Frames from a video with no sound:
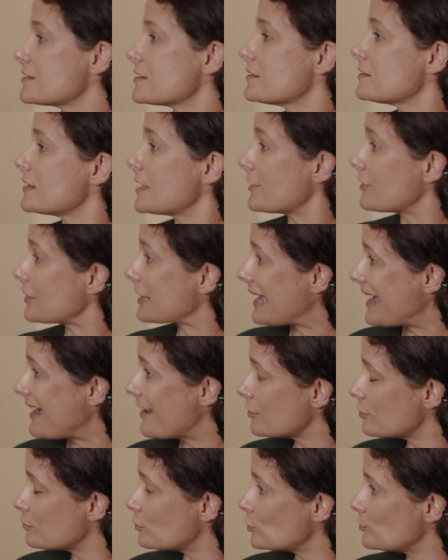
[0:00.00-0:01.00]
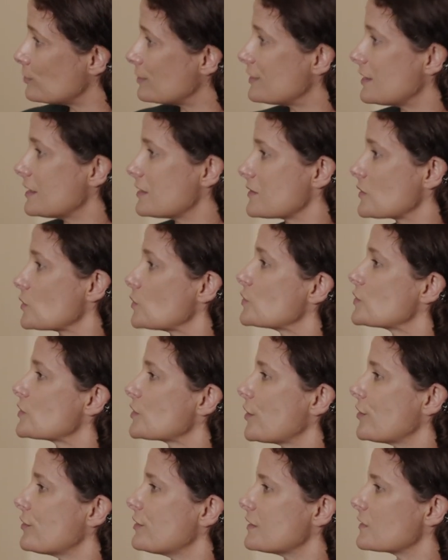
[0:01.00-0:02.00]
that they're accountable, but there's
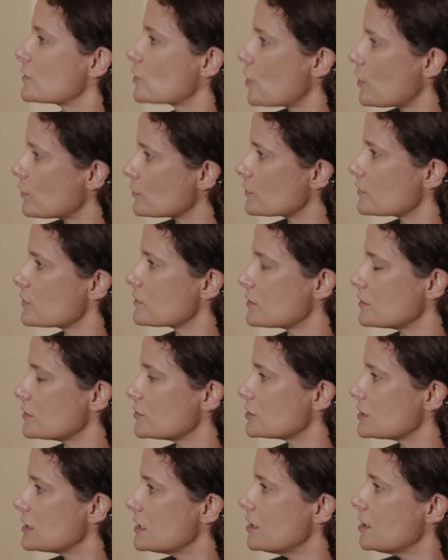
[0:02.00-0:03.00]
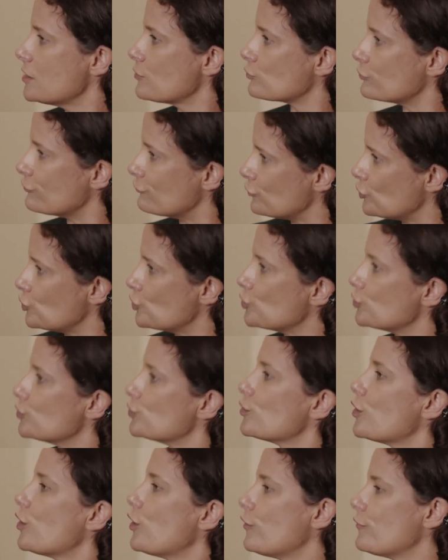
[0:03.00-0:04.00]
also this constant
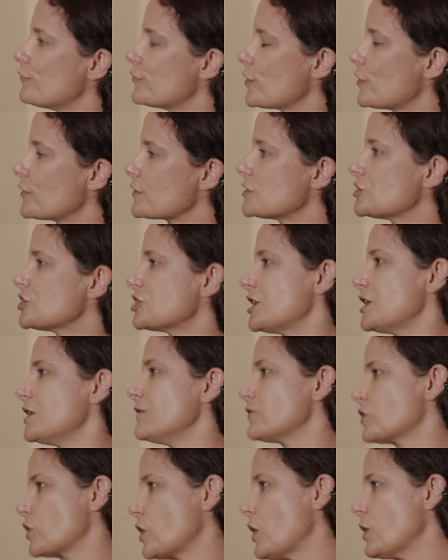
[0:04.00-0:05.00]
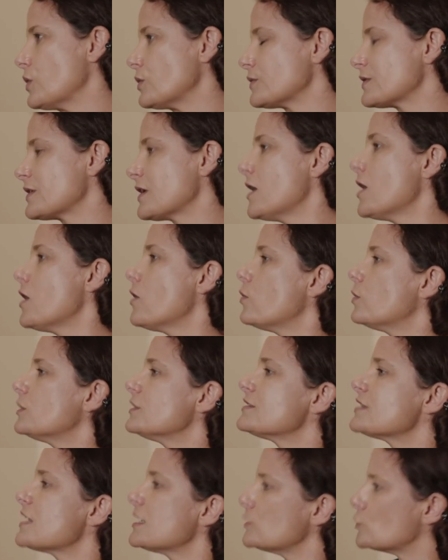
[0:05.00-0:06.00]
review of those achieved goals. What
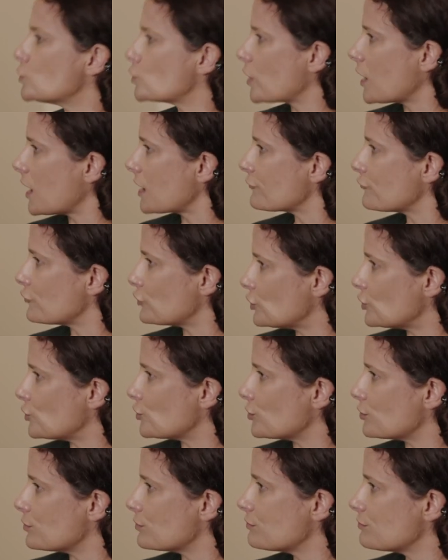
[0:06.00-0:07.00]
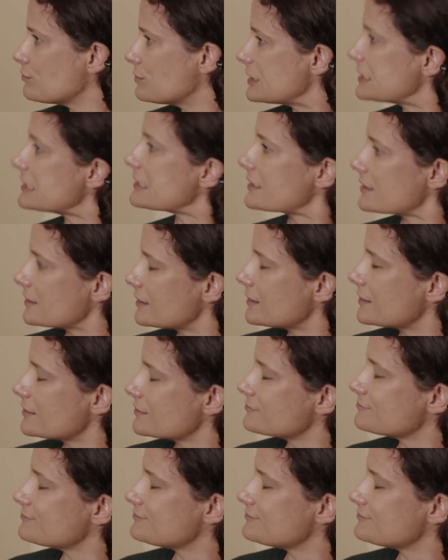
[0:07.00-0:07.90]
does that look like for you particularly?